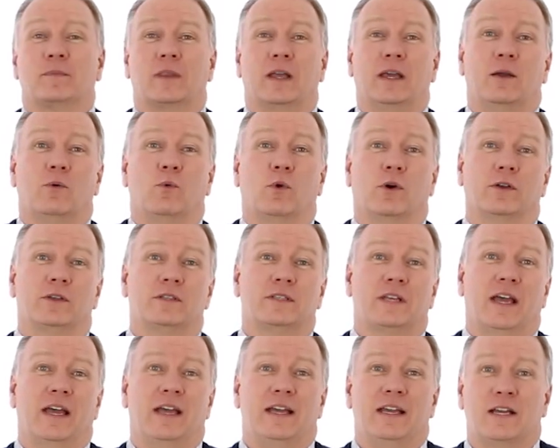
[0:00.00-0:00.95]
it
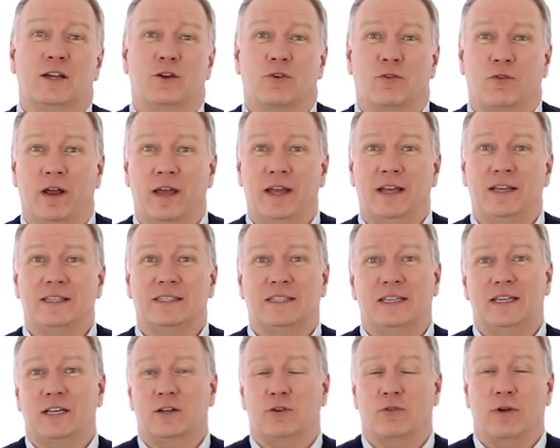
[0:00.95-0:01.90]
was a
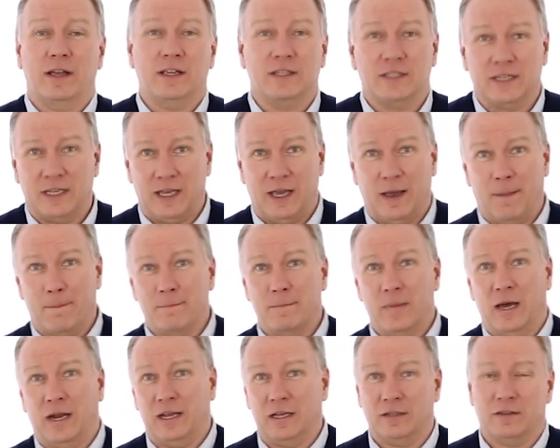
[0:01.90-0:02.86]
crazy
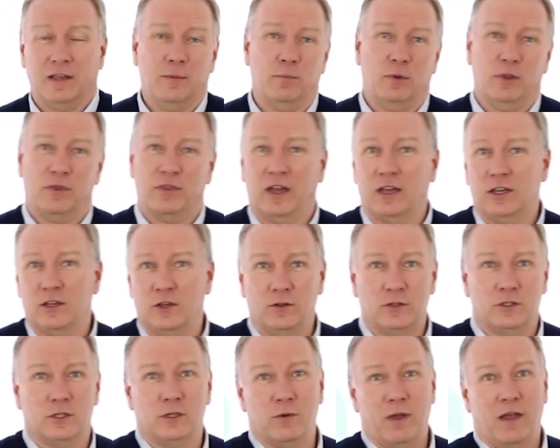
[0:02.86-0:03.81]
manic day, but thank you
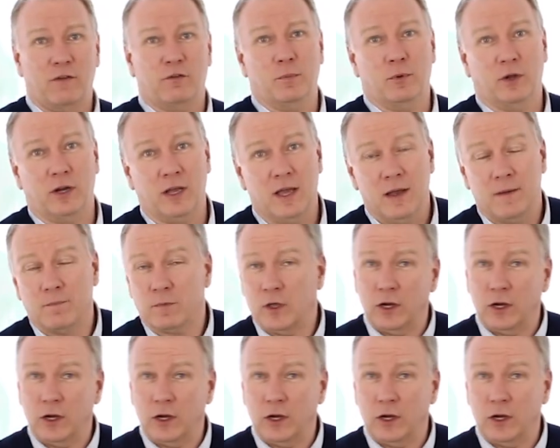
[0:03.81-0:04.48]
to everybody.